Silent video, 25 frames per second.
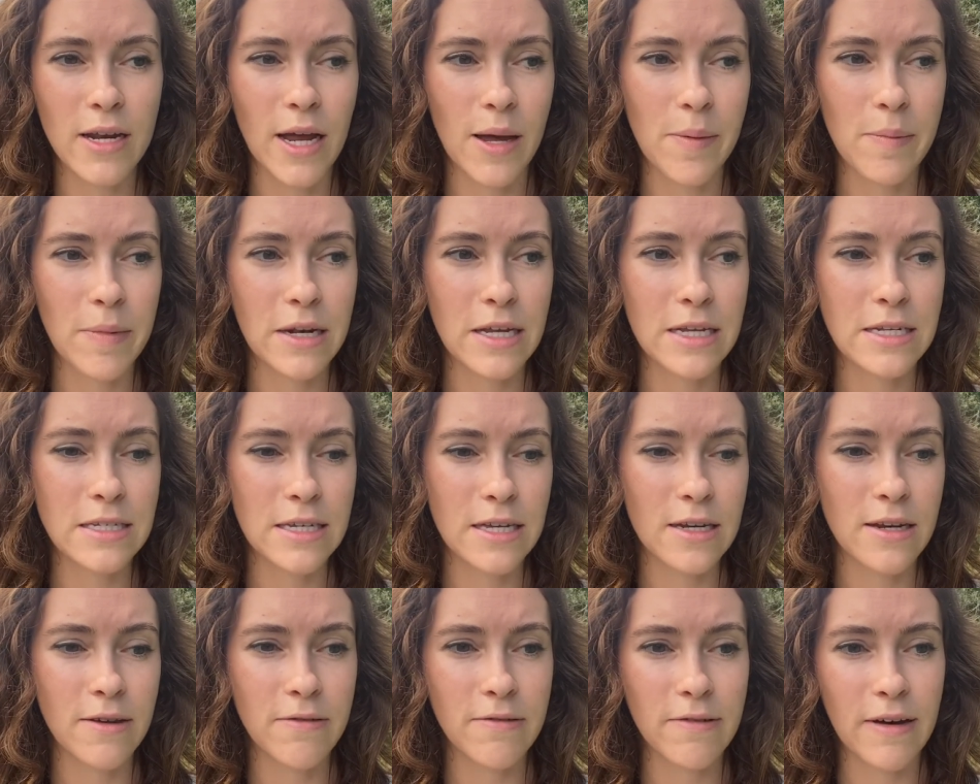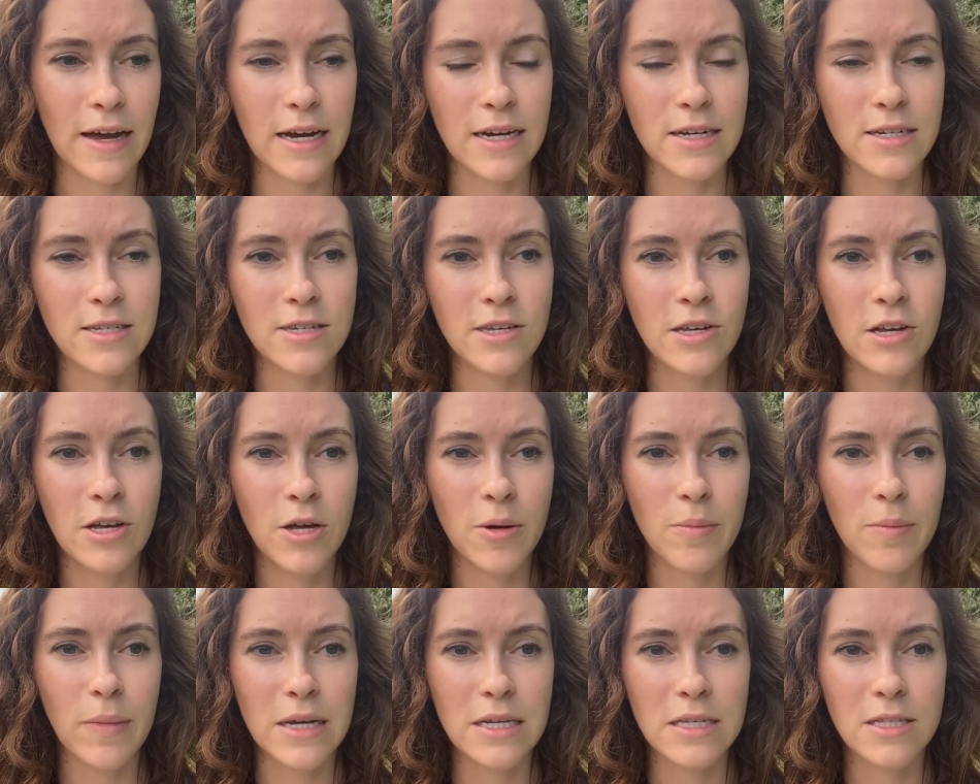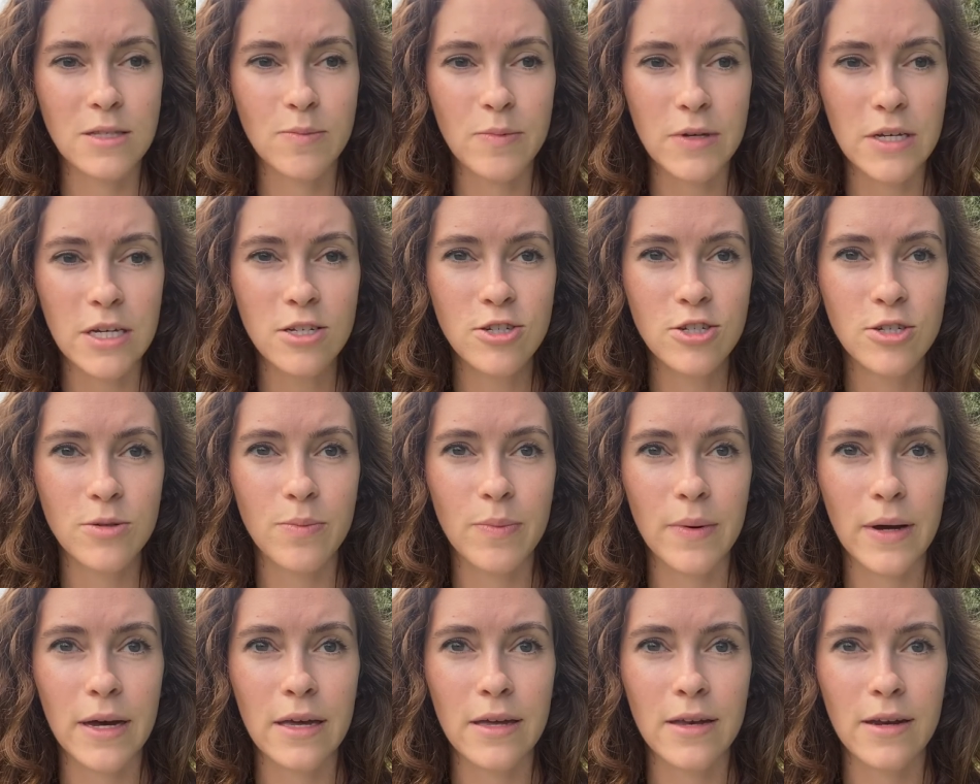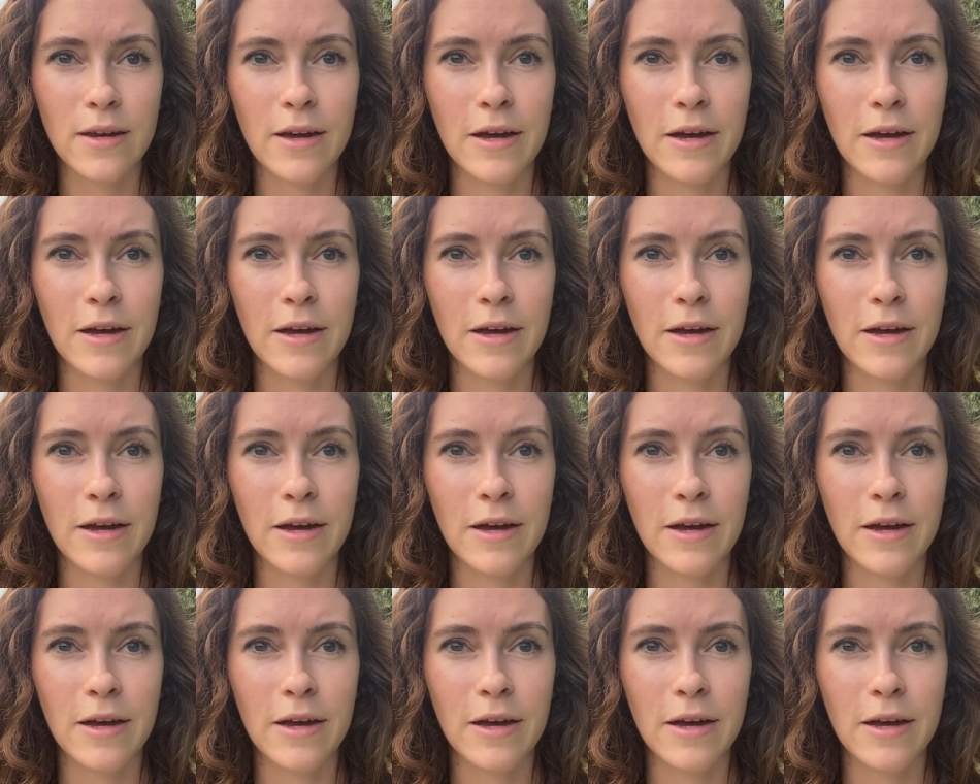I mean, it did affect my speech, but